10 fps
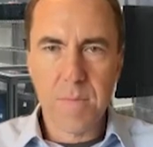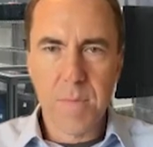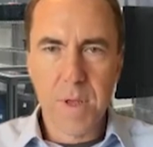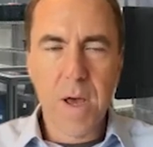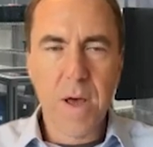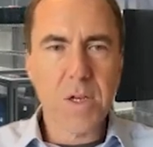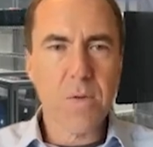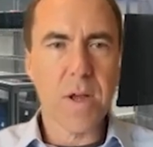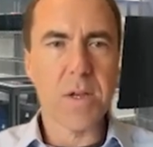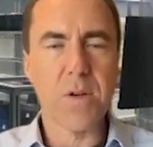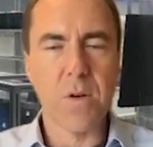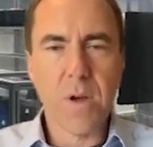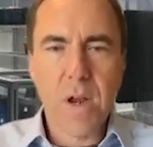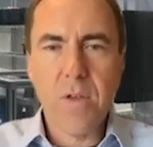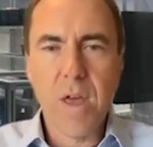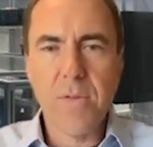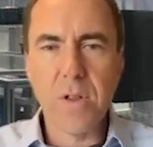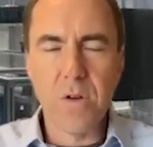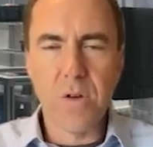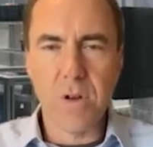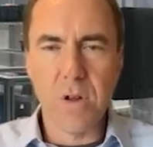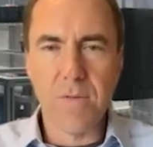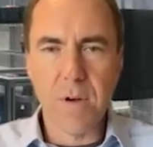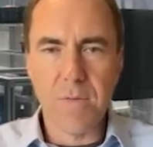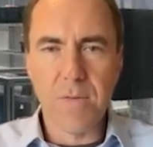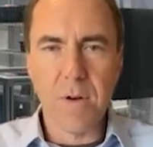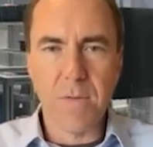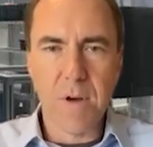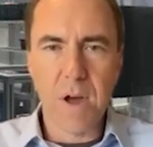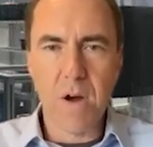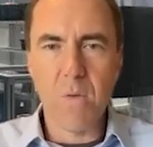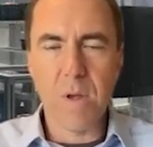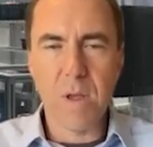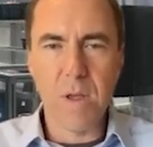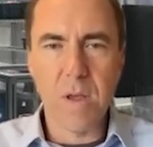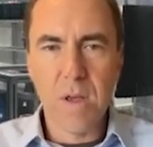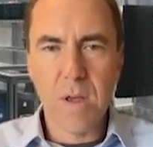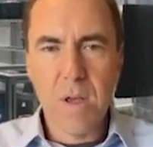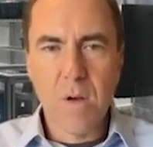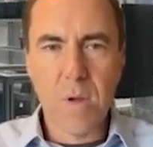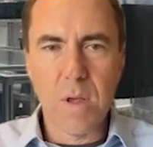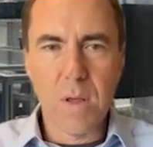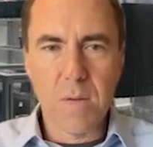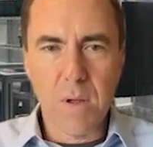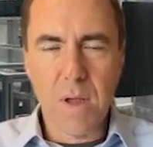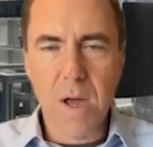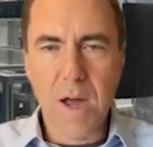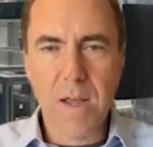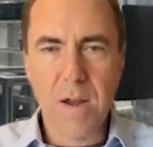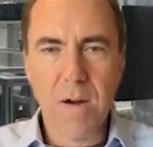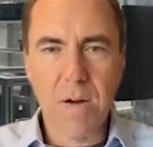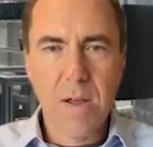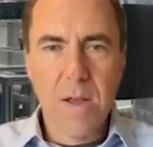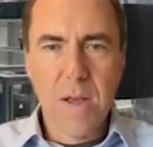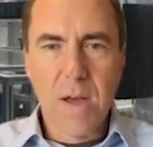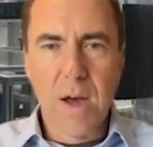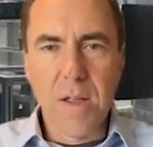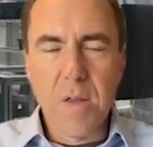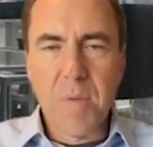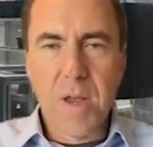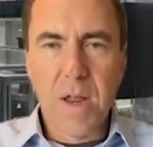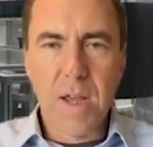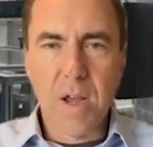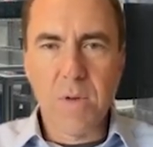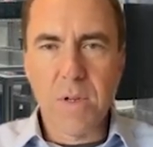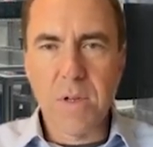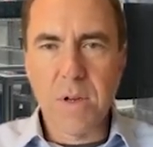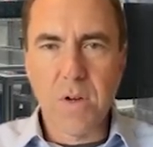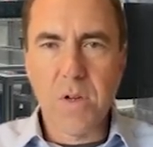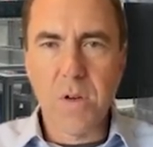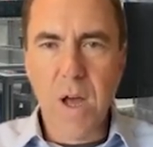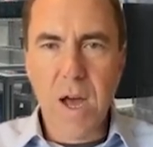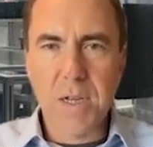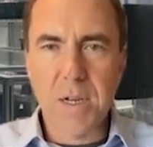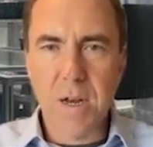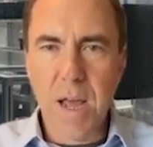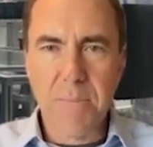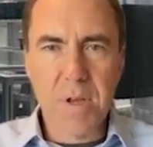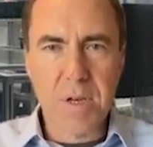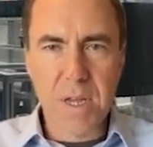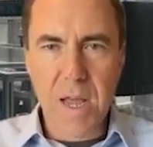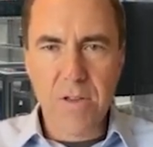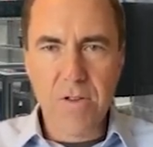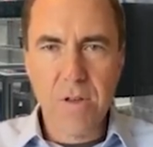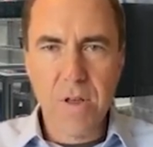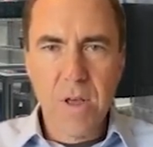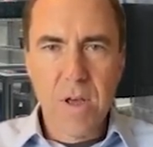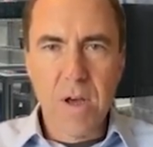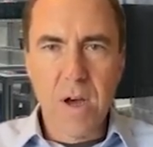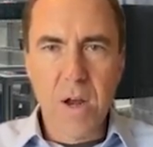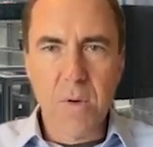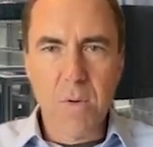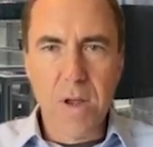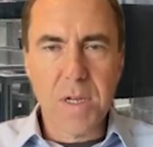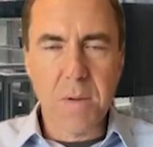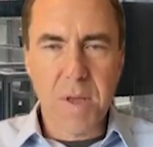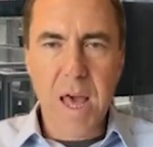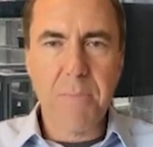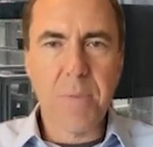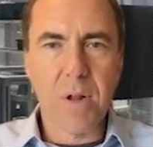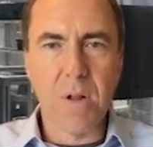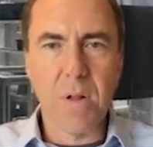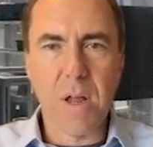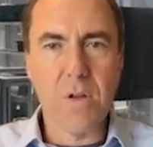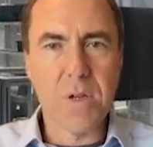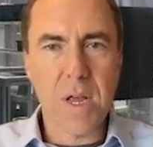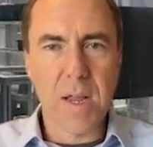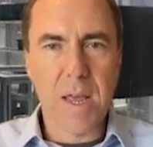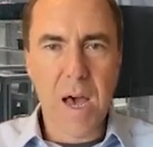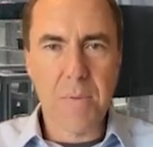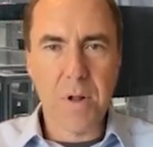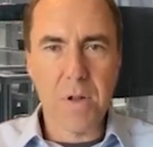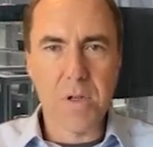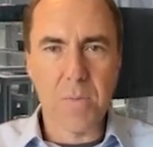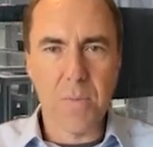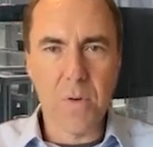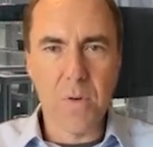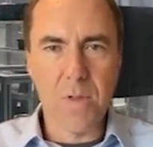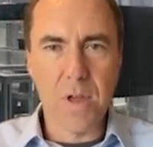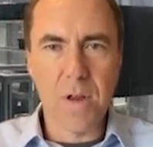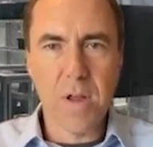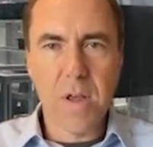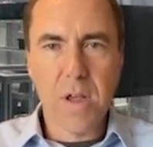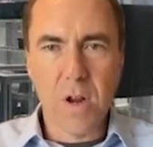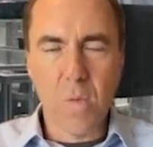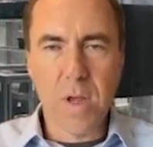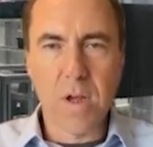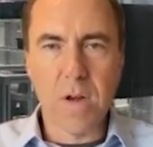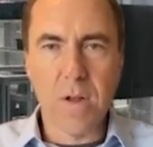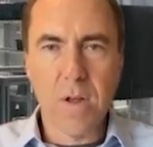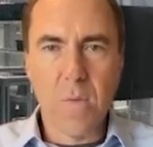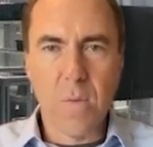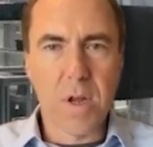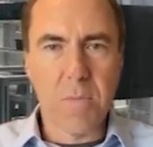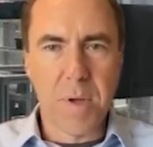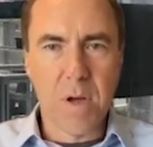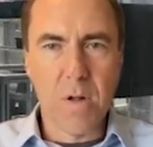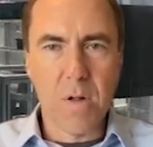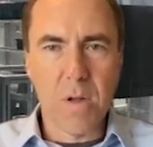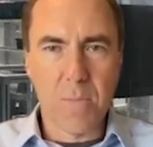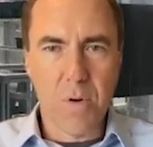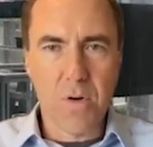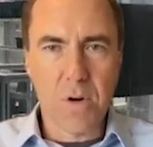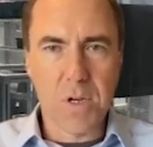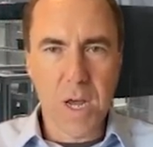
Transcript: Yeah, that's right. So kind of the evolution of how we got here. In the beginning, it was, two guys in a napkin sketch, and we raised some capital and used that capital to prove that, we could build a prototype